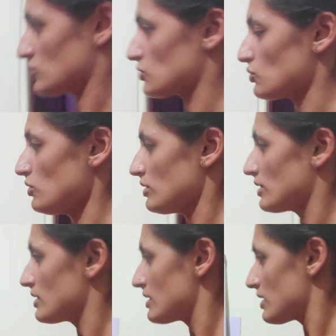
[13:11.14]
So
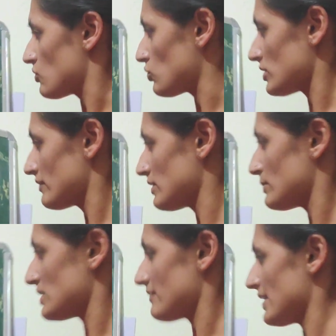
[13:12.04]
what will
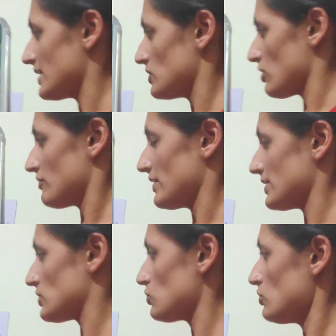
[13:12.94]
be the value of
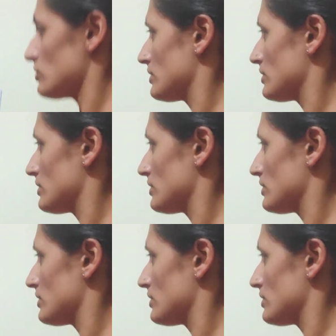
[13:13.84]
N2?